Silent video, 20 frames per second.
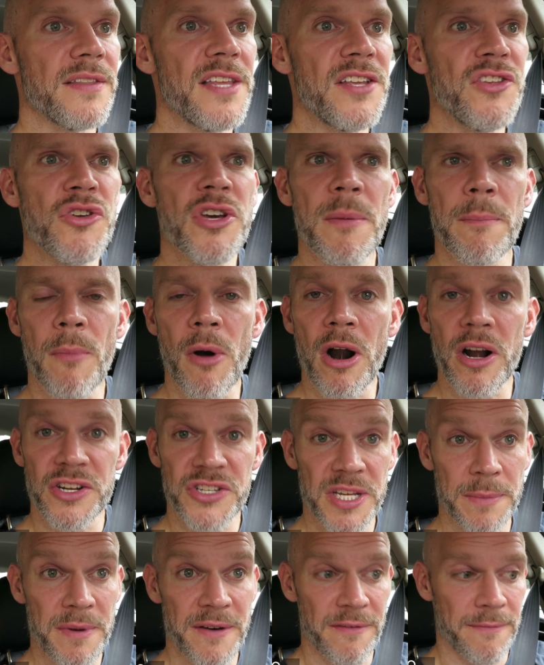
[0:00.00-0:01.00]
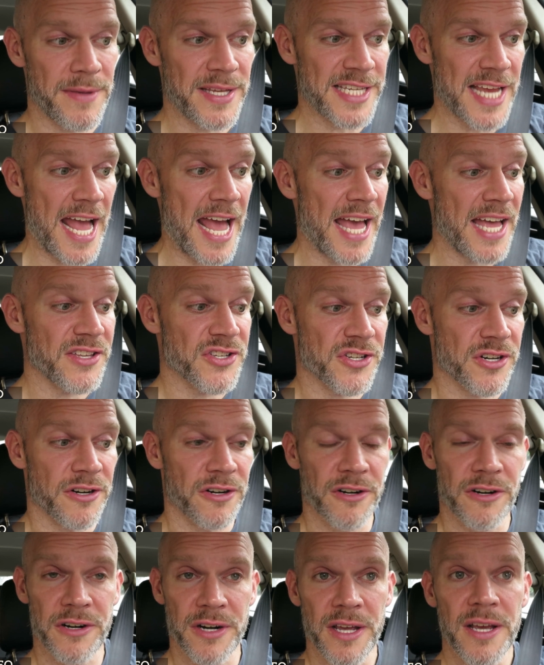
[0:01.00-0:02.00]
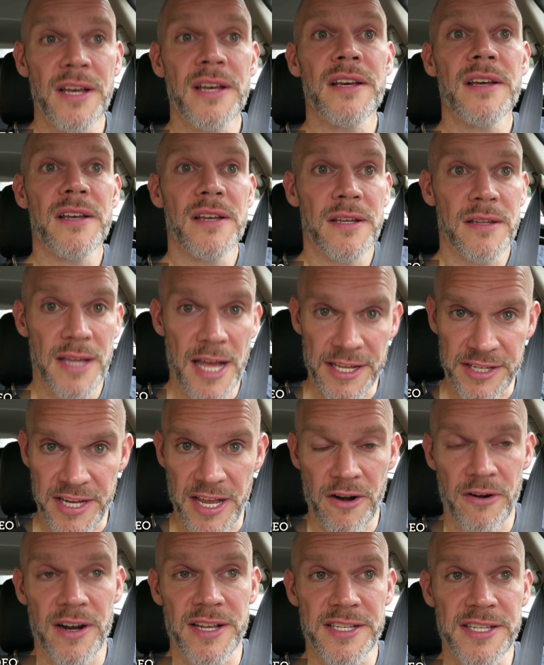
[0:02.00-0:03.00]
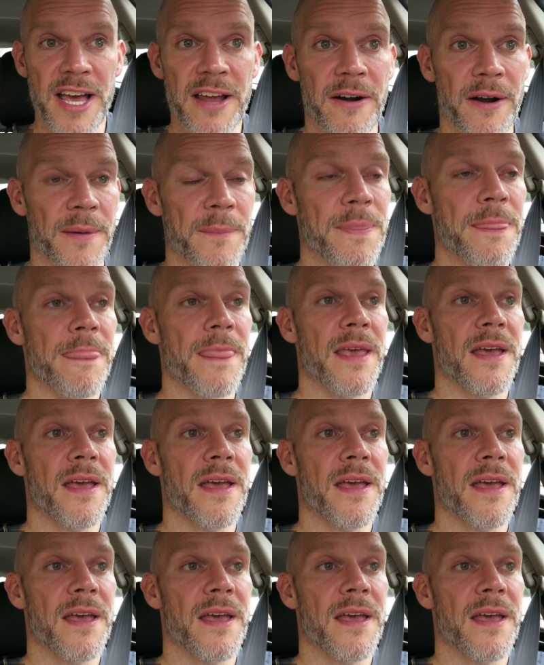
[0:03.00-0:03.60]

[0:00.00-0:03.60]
Then you can mark some of them as answered, etc., etc.